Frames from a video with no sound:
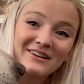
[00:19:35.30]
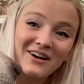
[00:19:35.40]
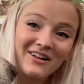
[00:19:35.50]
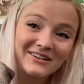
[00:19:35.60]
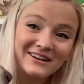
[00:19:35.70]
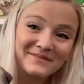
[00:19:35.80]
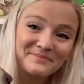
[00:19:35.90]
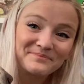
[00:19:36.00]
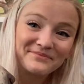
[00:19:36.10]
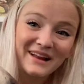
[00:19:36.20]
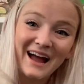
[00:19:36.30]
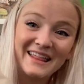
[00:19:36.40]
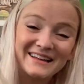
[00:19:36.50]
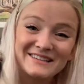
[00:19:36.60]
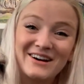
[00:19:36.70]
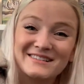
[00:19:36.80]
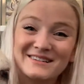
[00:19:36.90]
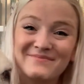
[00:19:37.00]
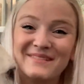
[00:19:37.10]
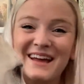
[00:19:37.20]
collar. I think it's
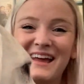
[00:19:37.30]
awesome.